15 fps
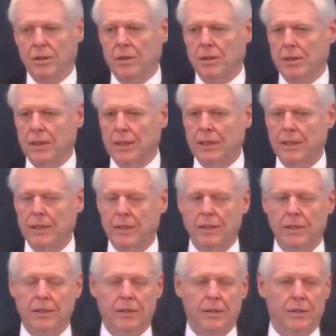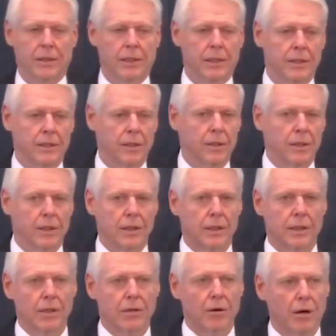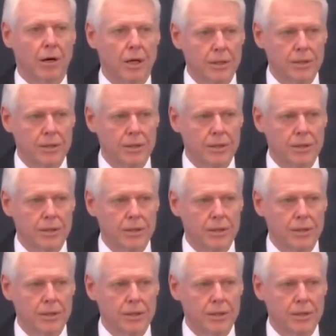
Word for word: in, in, in God's